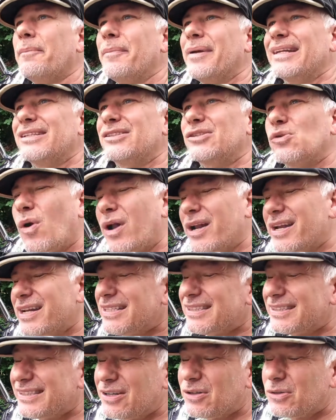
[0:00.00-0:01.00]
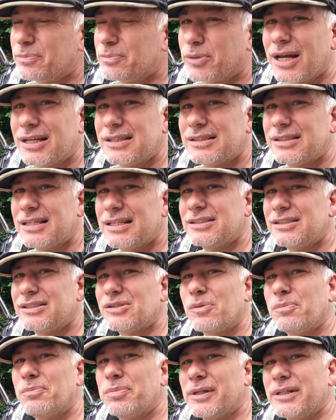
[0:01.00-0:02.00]
It's quite an entailed process,
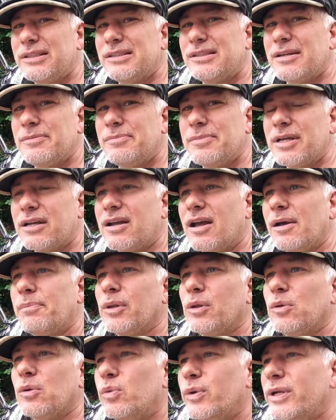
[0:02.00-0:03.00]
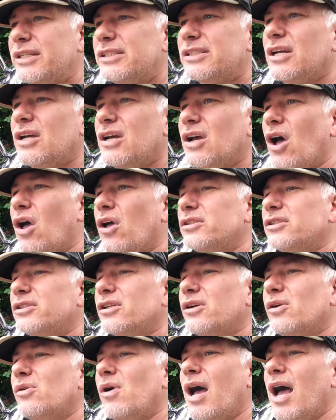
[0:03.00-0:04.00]
so please give me a couple of weeks.
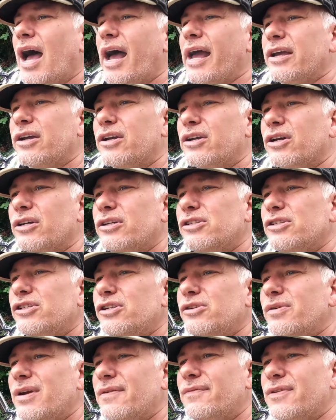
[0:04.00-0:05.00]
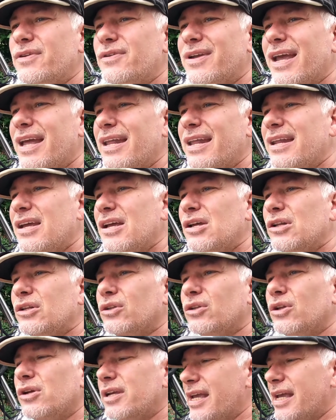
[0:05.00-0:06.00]
Also, I encourage you, if you can,
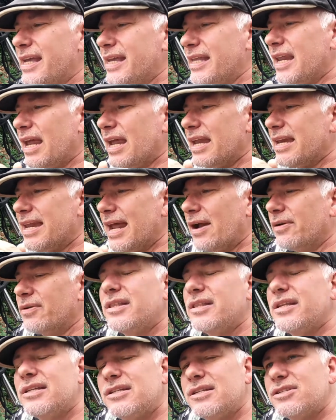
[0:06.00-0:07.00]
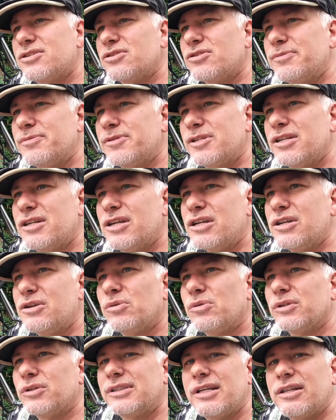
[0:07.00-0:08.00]
look down in the description. You
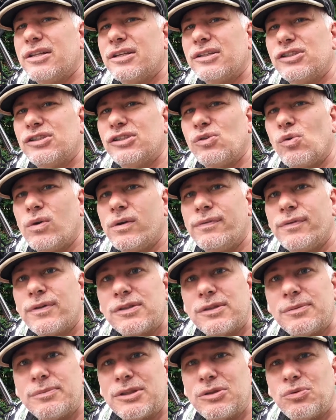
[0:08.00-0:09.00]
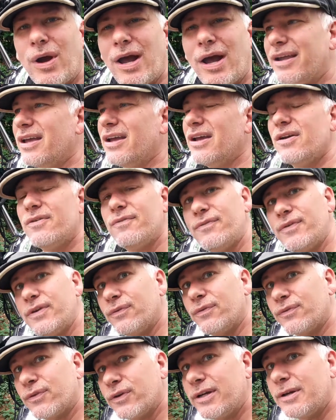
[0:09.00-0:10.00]
will see the store for some swag.
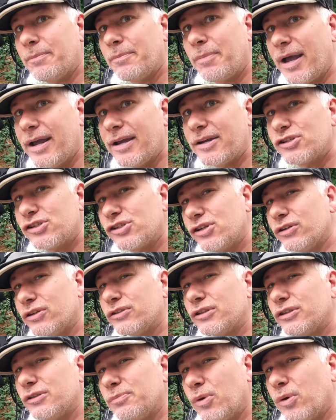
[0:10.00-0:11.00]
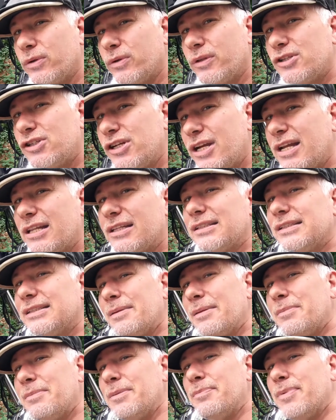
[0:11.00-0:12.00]
Feel free to buy a shirt. Support the channel.
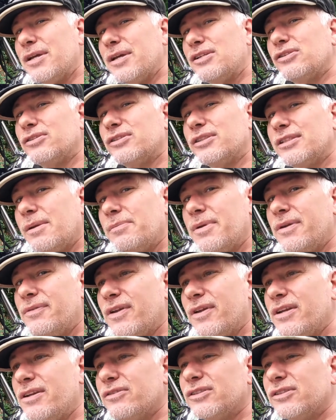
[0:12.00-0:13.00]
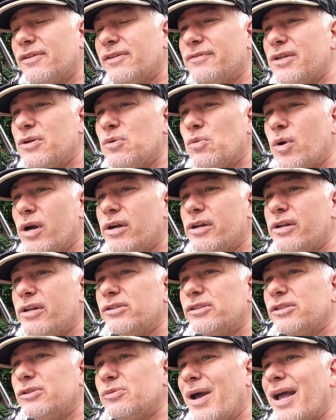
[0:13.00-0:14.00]
Send me pictures. Send me videos of you wearing
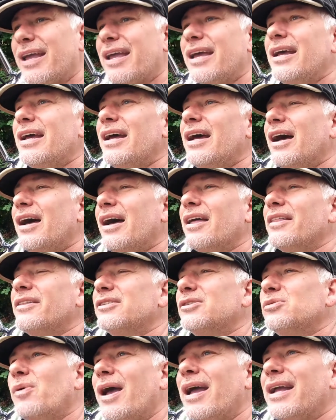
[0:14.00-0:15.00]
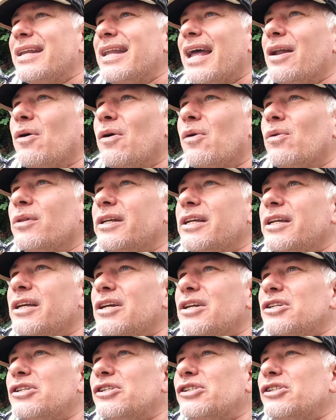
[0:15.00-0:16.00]
your swag. The swag not only
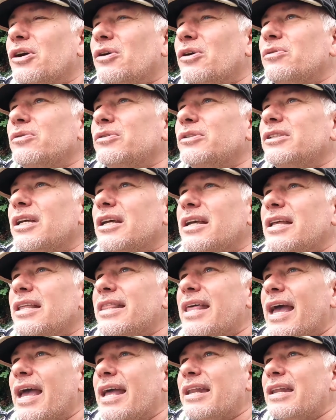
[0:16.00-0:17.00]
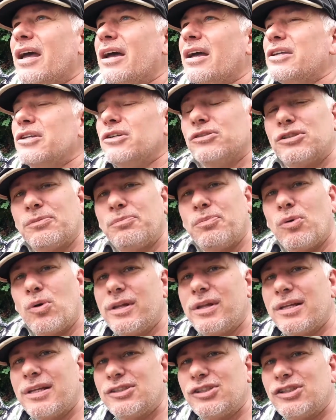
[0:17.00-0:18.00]
shows that you're
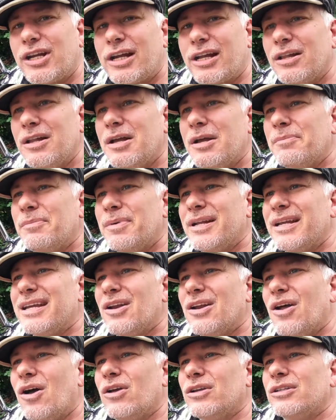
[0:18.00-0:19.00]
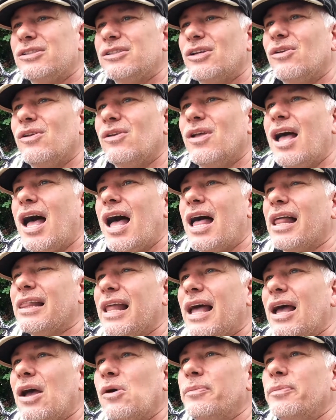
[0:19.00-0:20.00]
supporting this channel, but it can also
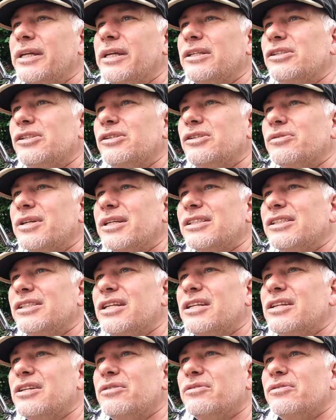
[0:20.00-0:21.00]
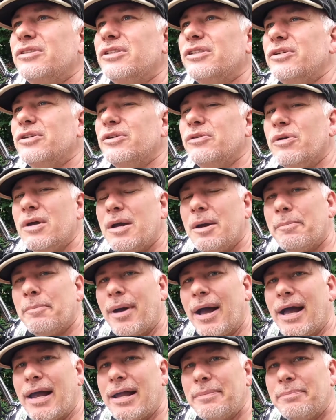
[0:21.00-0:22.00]
allow me to continue to
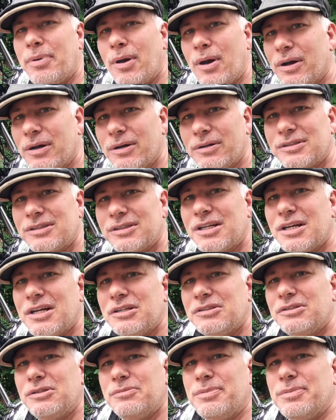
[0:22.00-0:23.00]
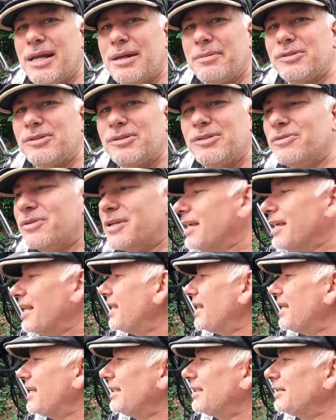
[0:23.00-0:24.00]
buy parts to be able to
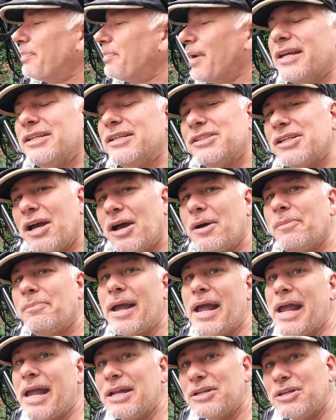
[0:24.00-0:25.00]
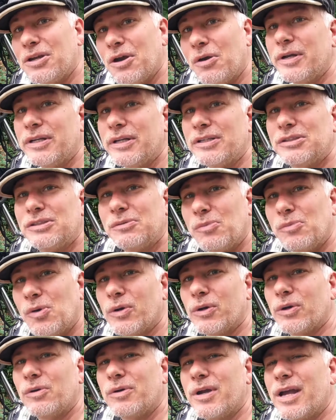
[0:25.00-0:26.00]
get these bikes up and going some
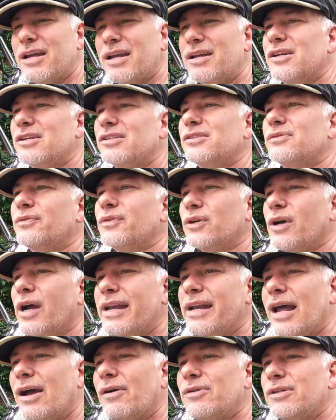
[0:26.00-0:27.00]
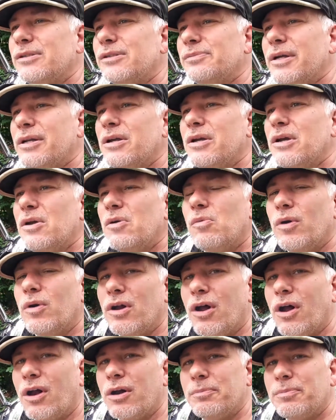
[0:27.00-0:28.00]
more, okay? Because for right now, it's been
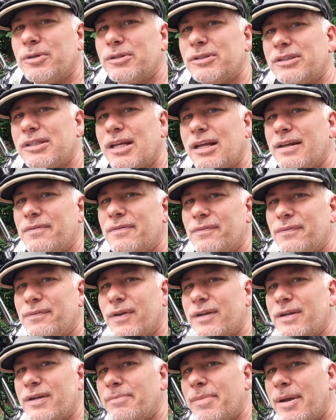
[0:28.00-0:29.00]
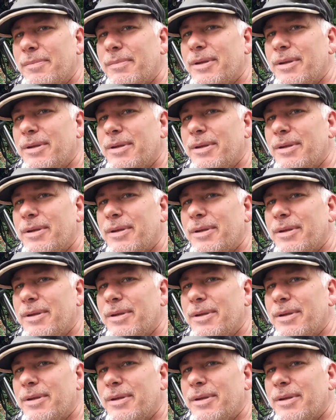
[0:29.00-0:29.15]
100% funded by